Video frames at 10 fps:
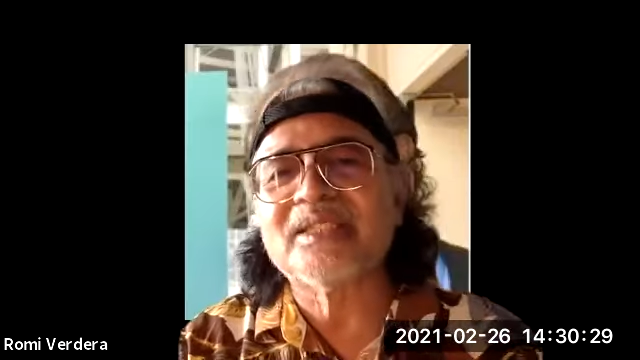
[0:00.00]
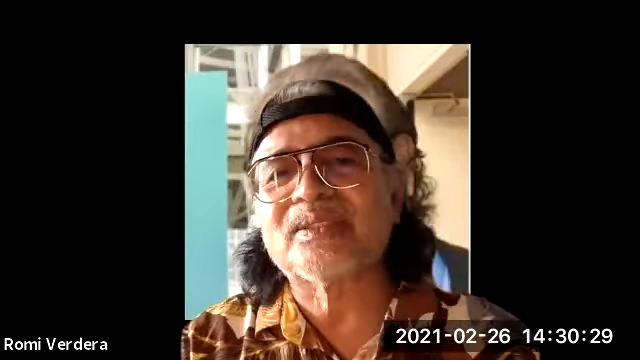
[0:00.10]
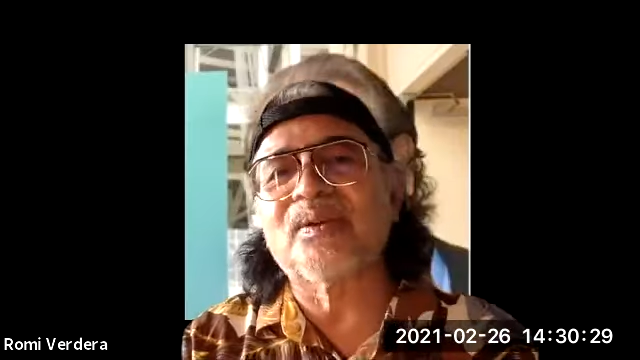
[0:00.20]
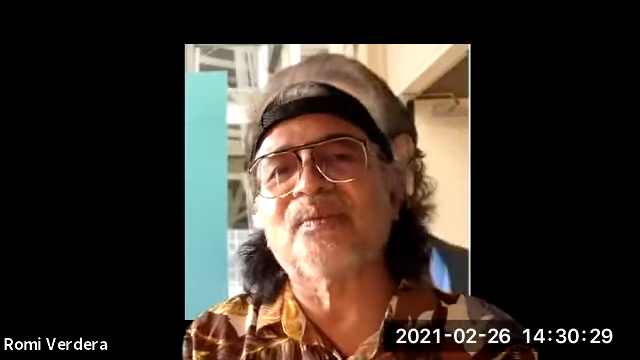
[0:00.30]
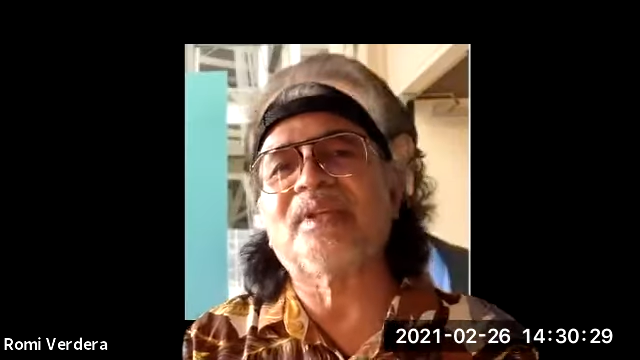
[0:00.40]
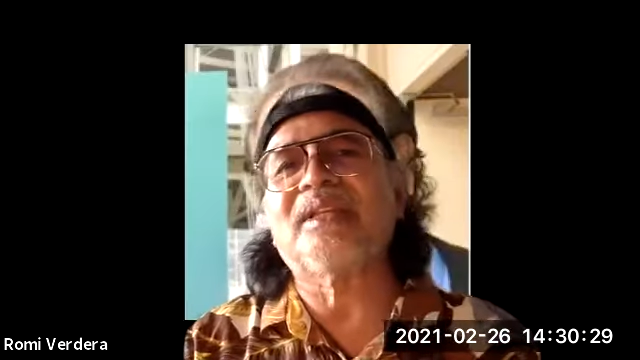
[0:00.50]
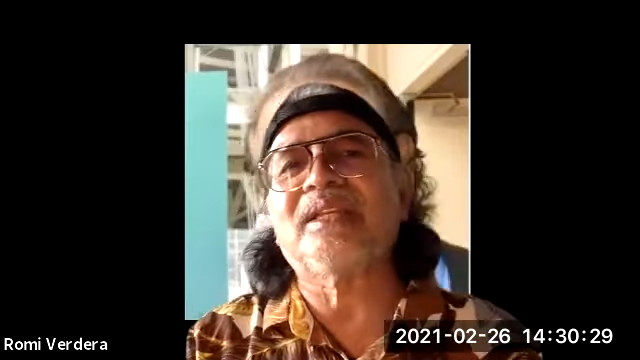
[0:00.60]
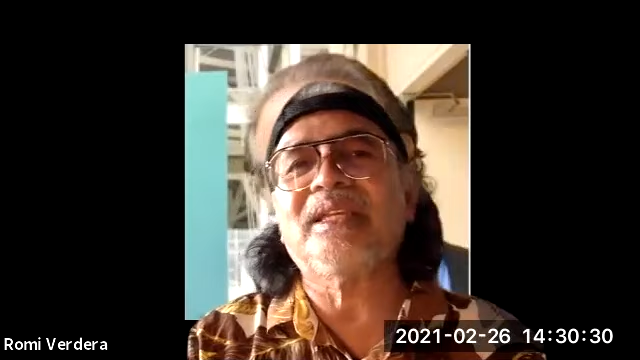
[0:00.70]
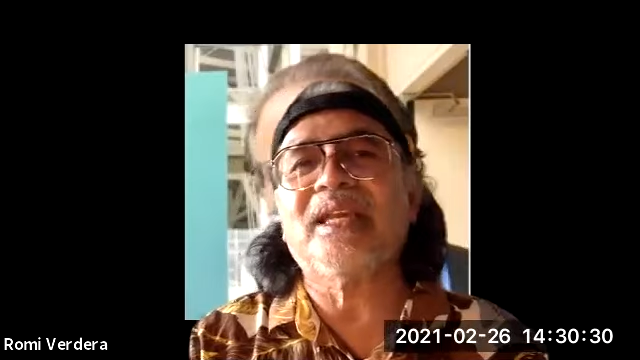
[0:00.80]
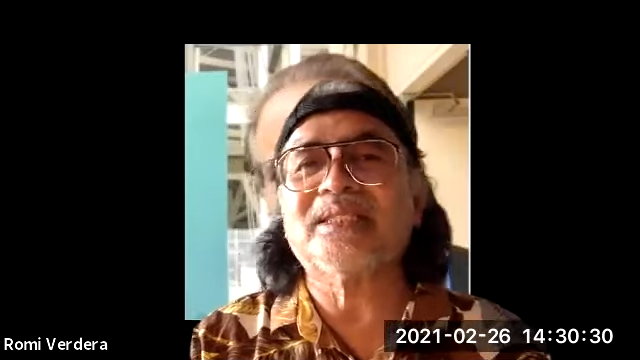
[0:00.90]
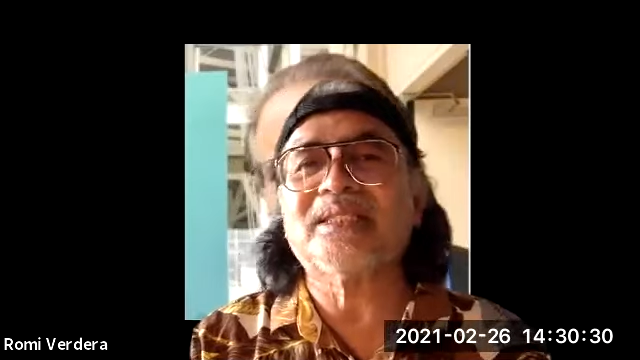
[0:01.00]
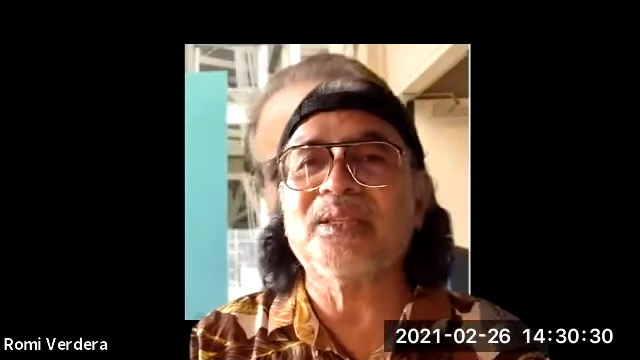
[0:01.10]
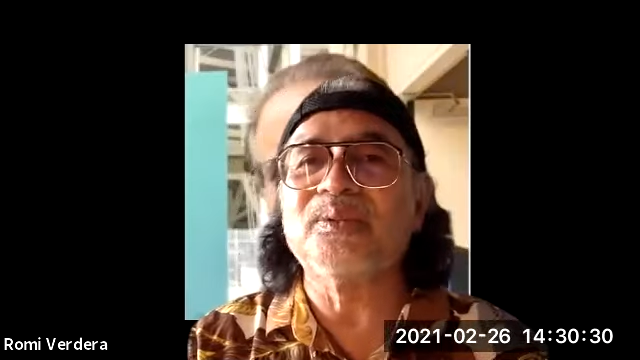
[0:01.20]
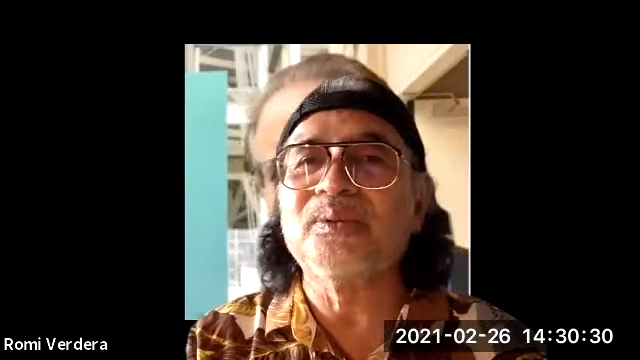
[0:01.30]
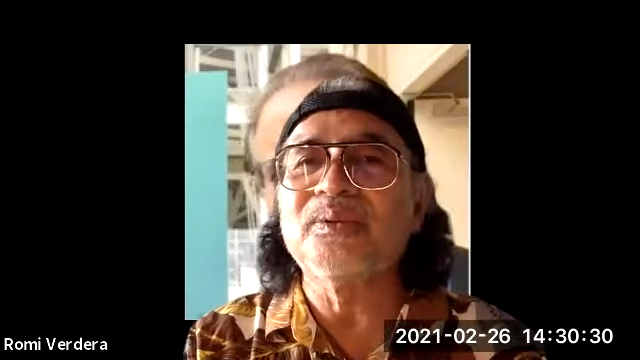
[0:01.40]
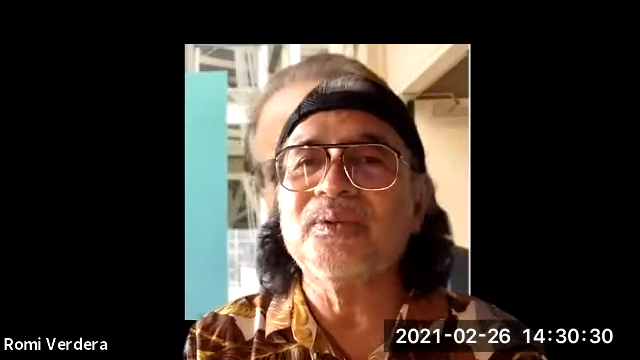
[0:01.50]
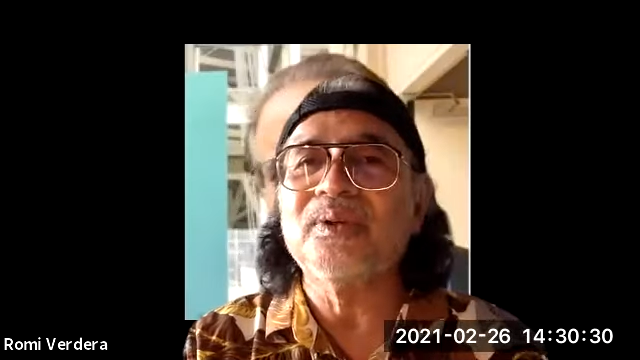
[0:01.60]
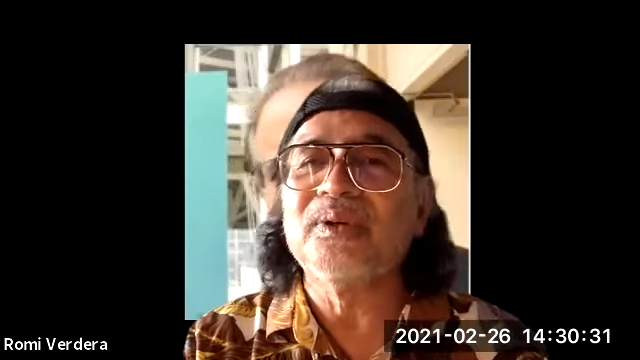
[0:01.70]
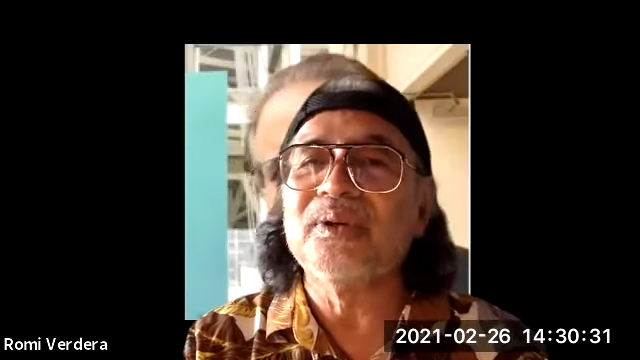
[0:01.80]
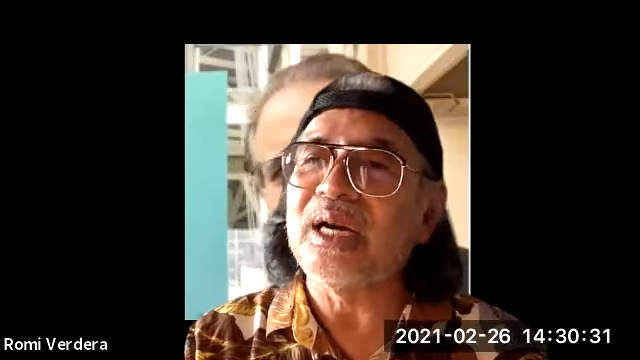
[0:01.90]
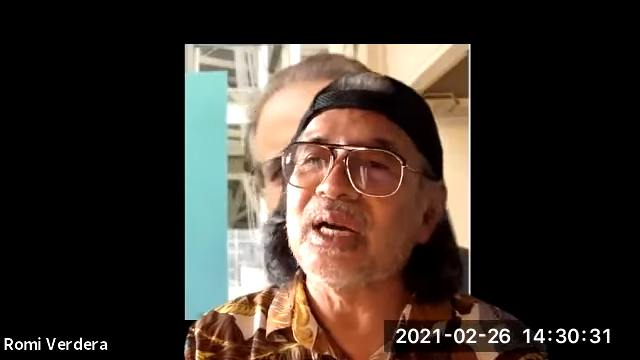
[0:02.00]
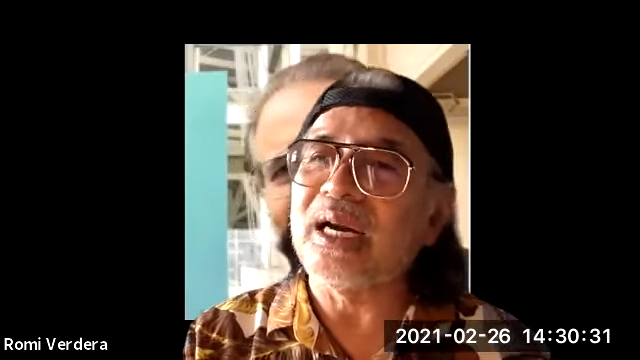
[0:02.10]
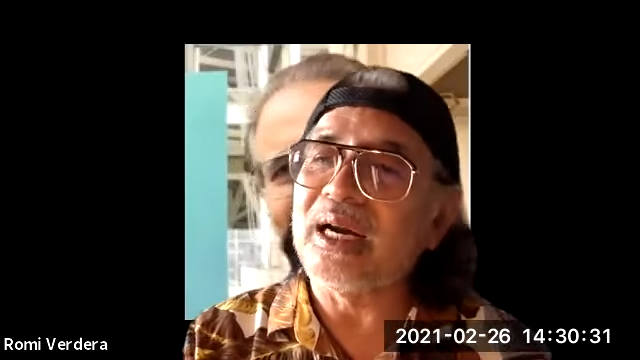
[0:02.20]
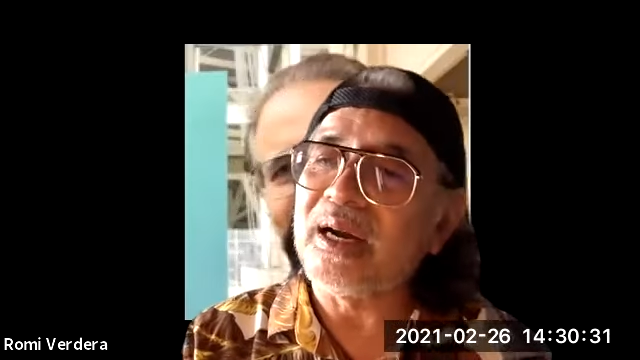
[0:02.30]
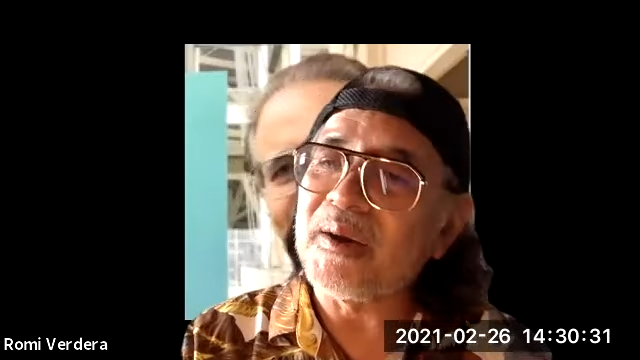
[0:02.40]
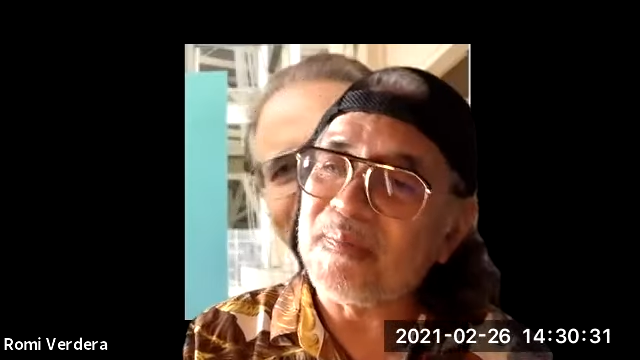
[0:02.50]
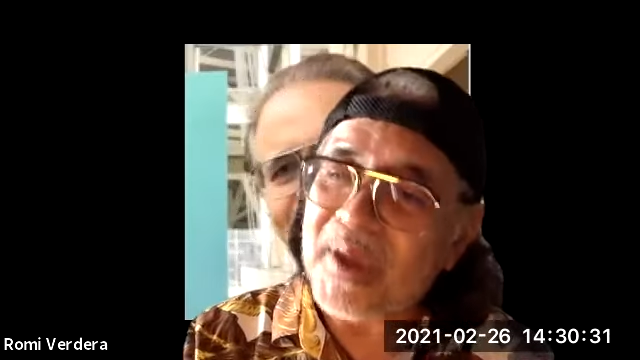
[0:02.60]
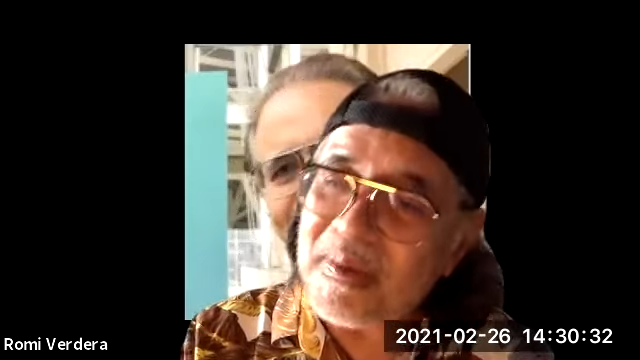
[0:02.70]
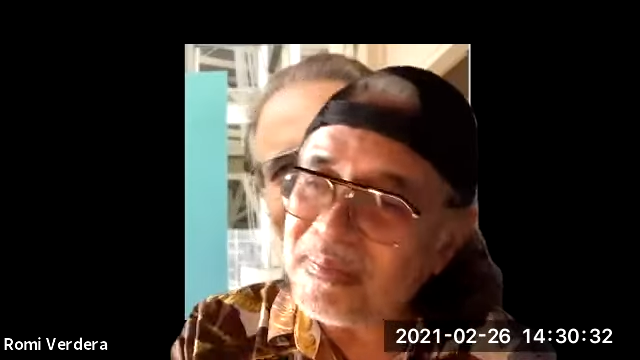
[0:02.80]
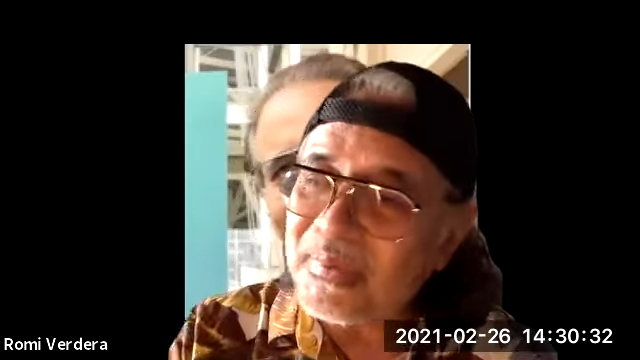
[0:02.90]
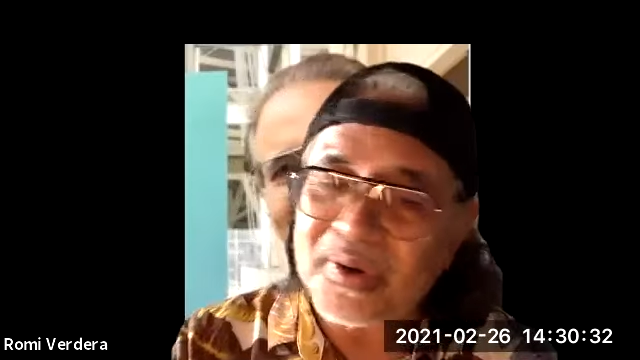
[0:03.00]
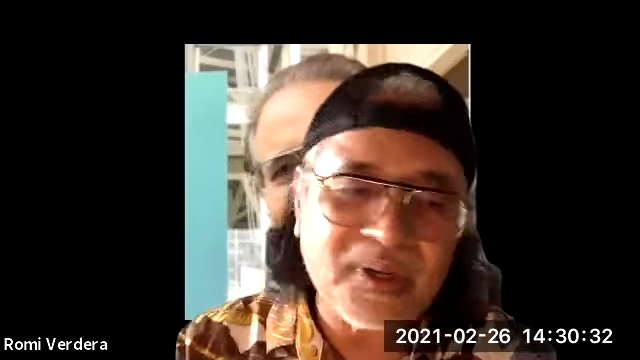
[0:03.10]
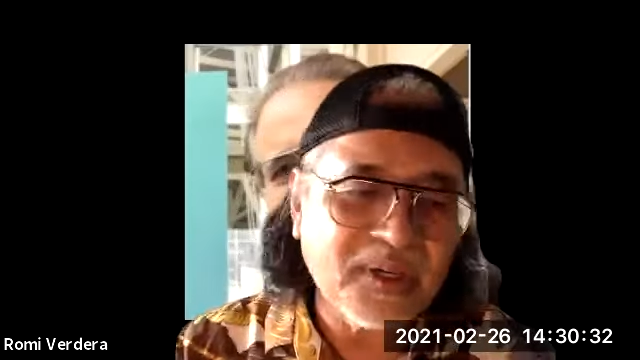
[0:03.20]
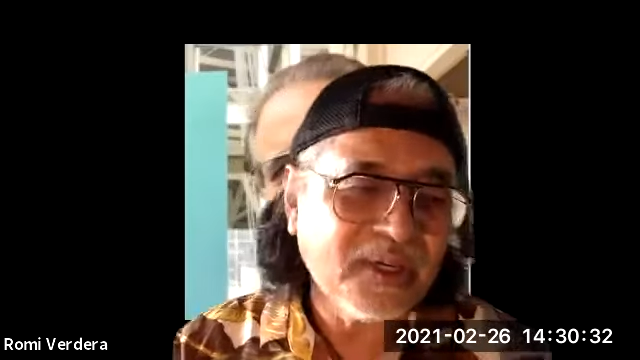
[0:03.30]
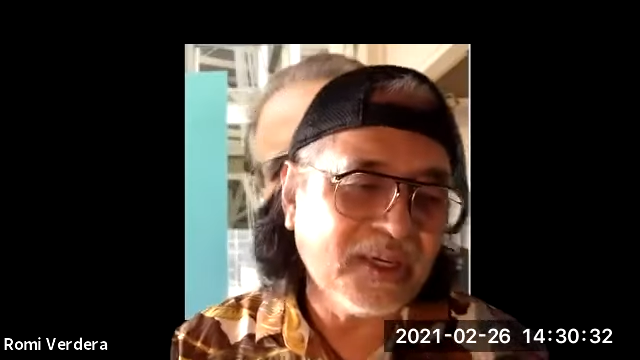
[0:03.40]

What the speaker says: So when he has a new member